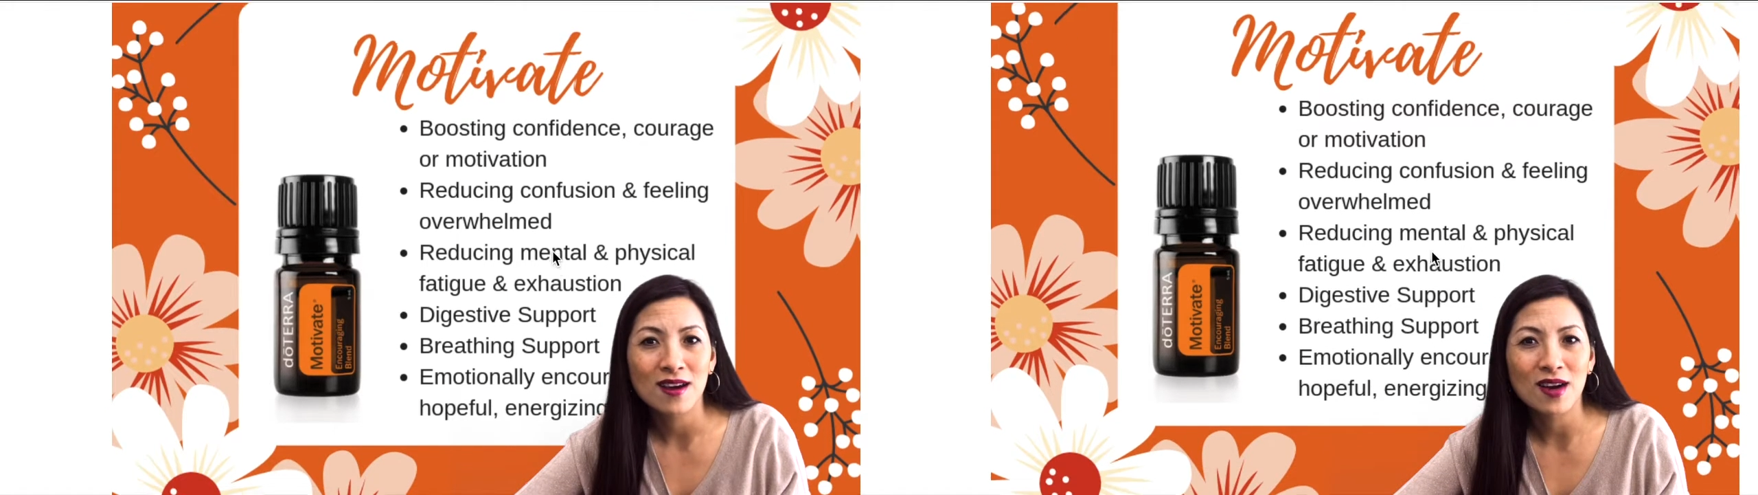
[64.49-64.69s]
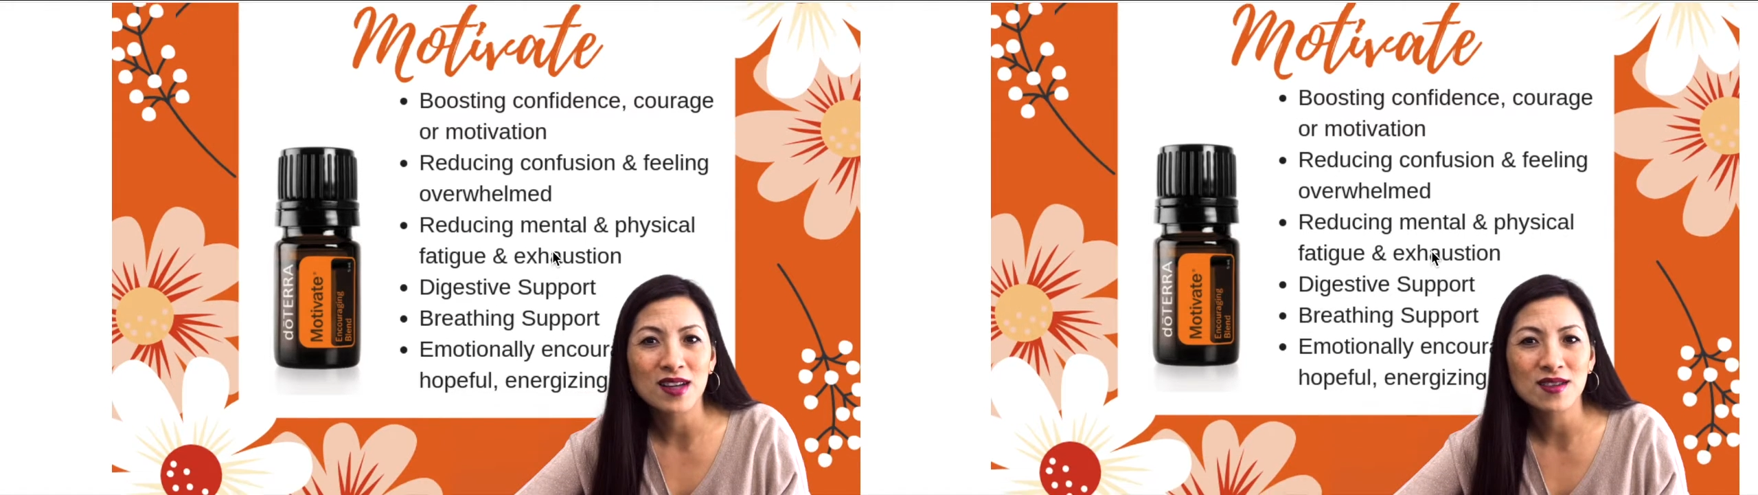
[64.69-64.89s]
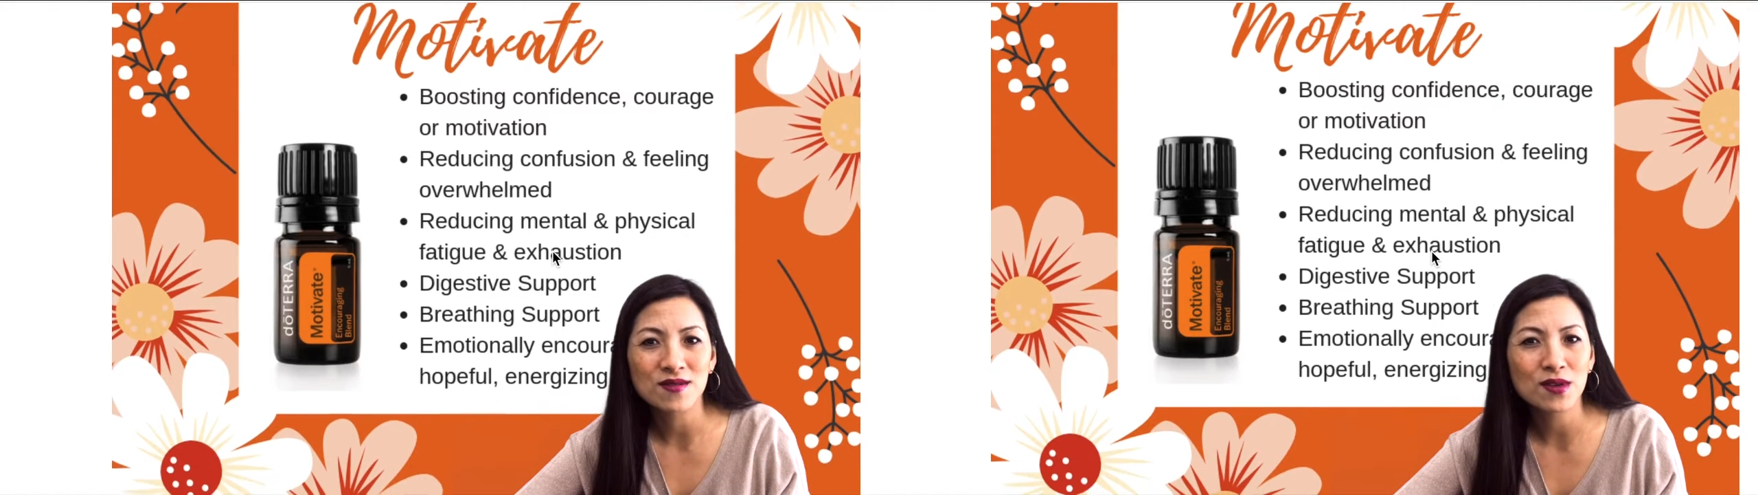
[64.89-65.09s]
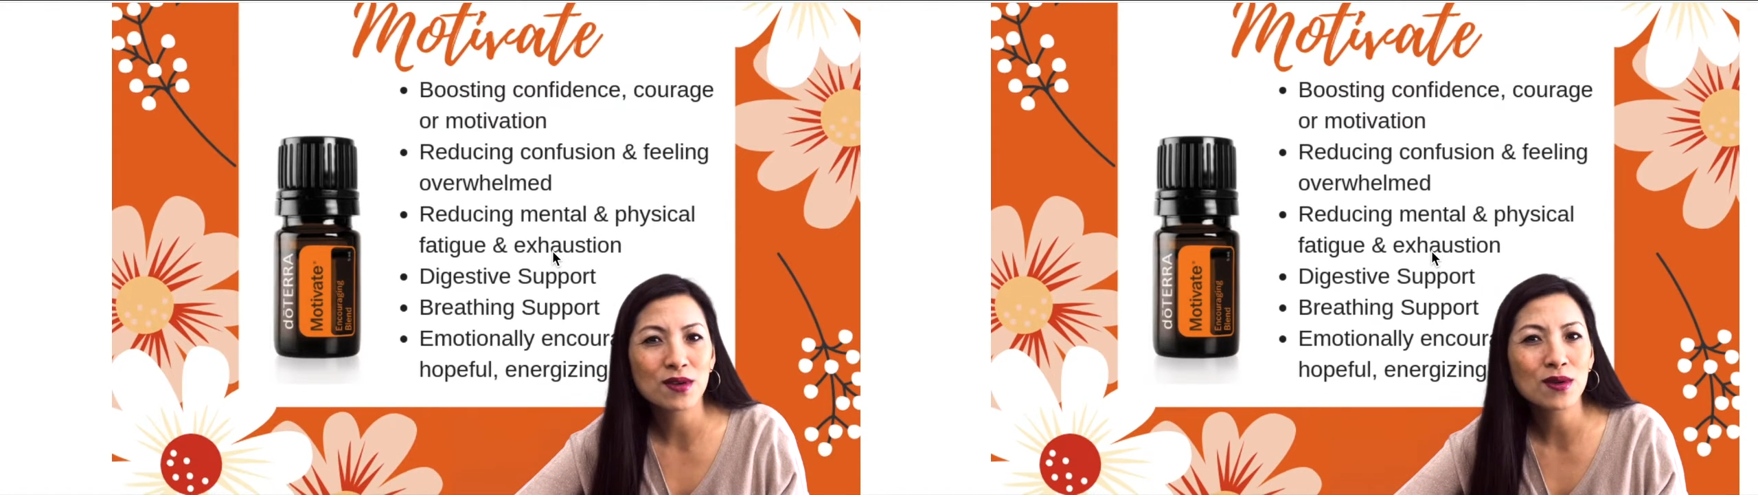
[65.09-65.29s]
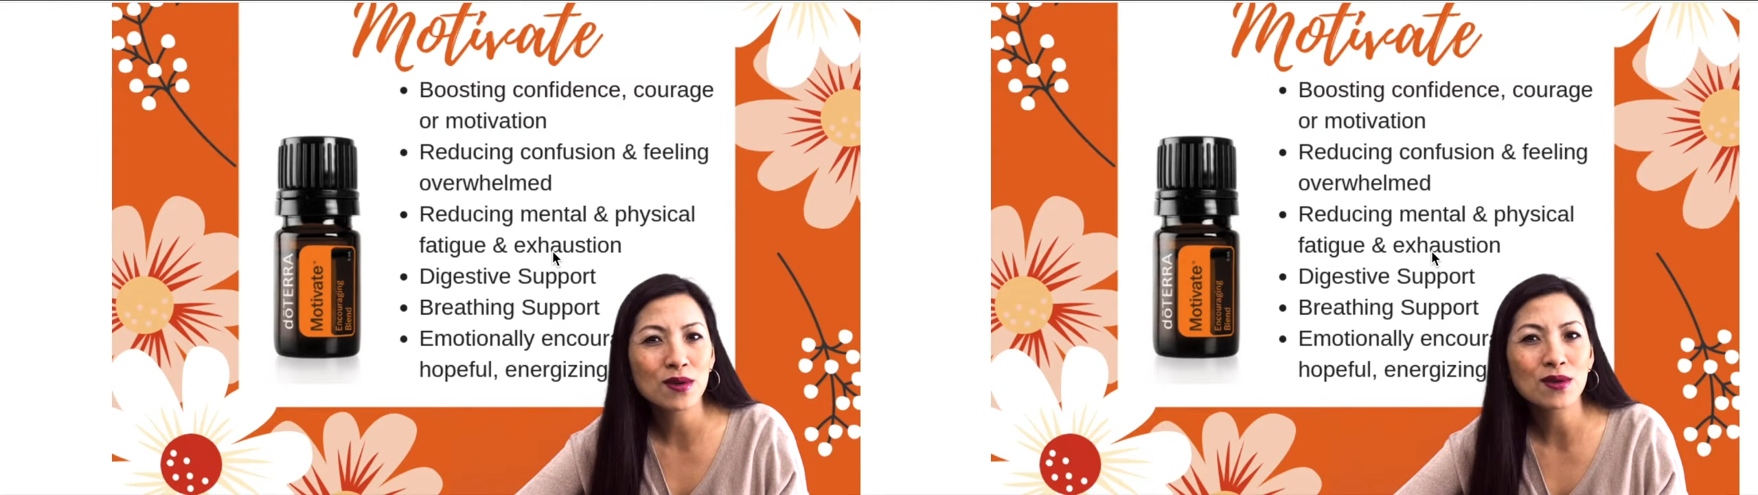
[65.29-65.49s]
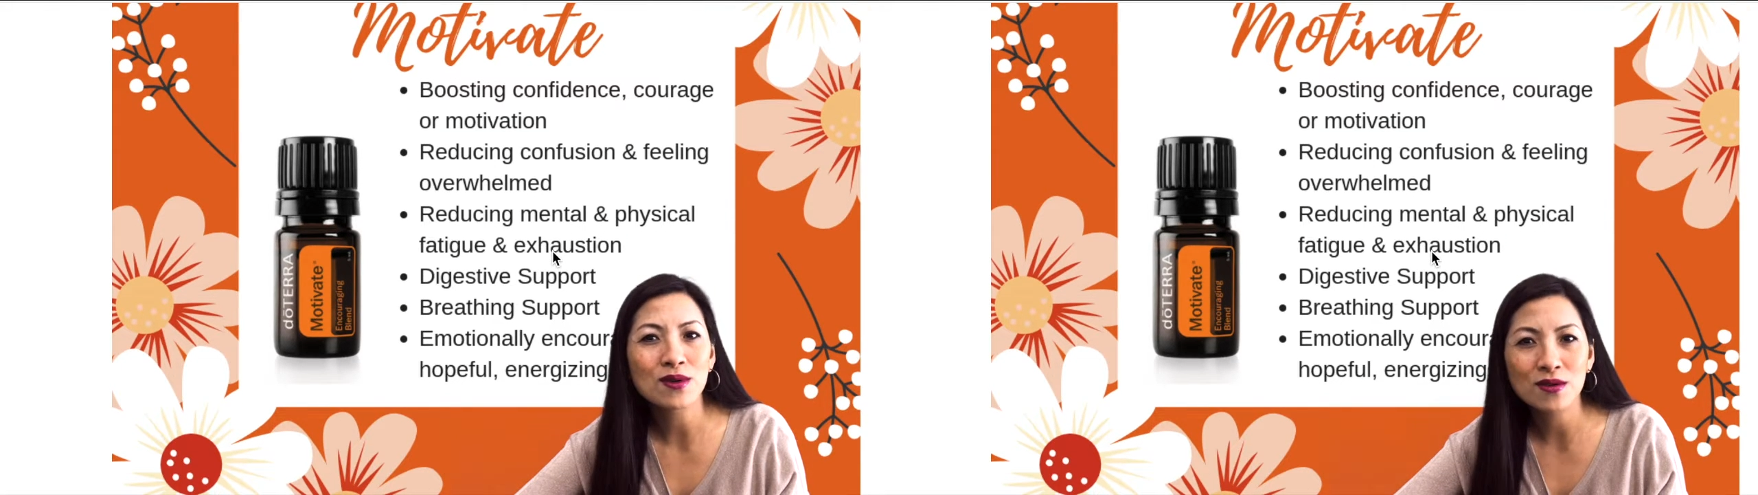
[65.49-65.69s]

All right, so if you're